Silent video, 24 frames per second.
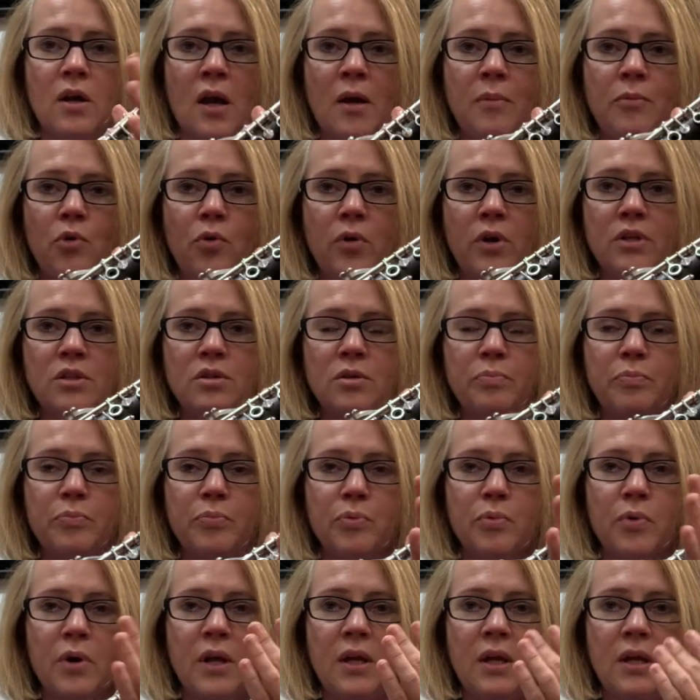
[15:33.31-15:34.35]
I'm going to
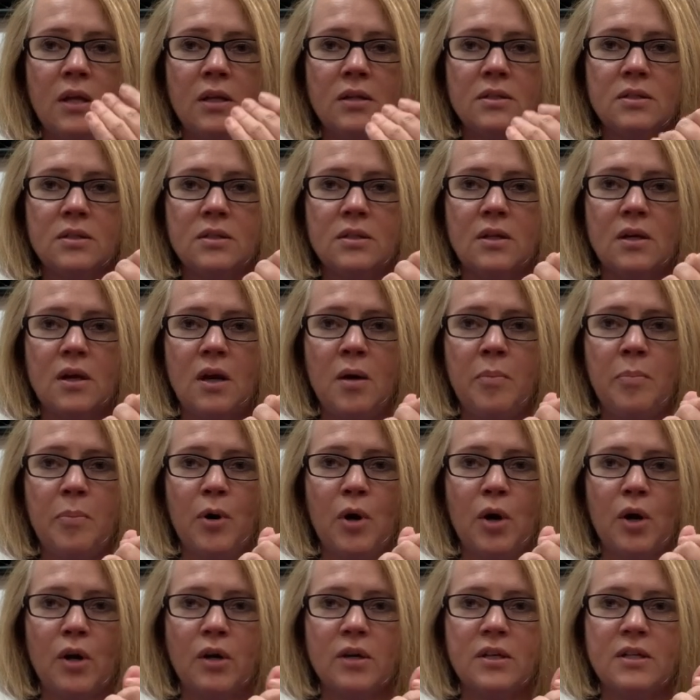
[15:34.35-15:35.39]
break it
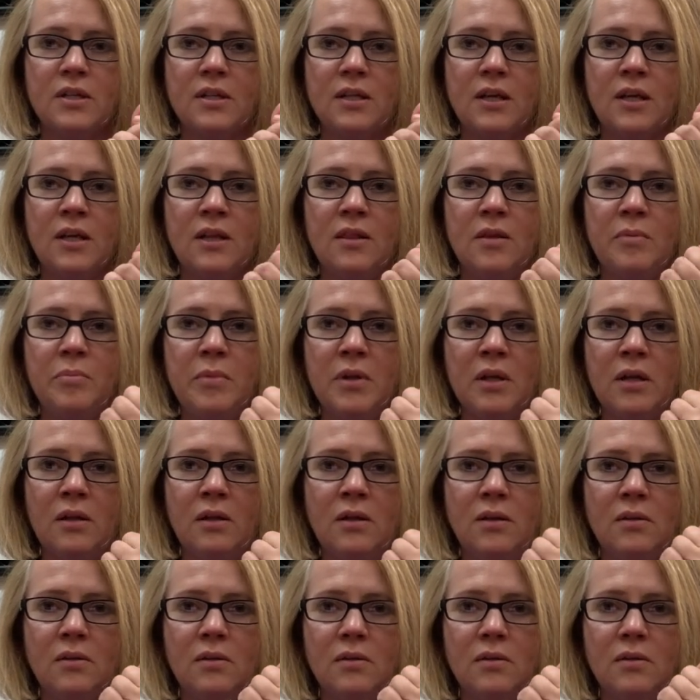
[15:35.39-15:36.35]
apart in the middle,